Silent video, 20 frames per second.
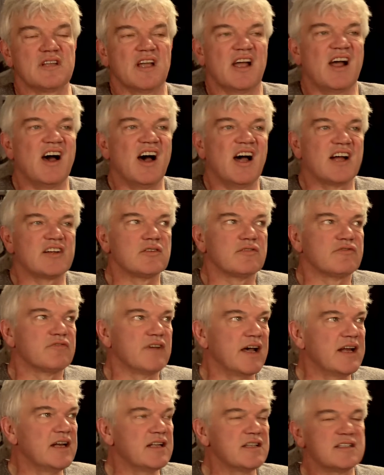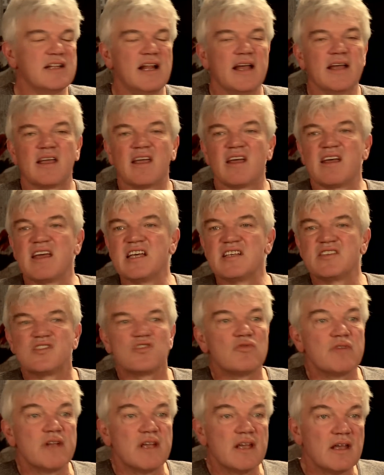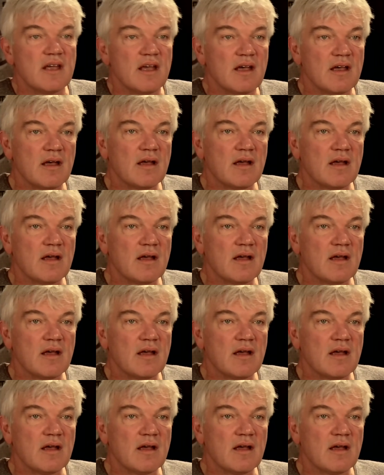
they are hard to finance. Like history,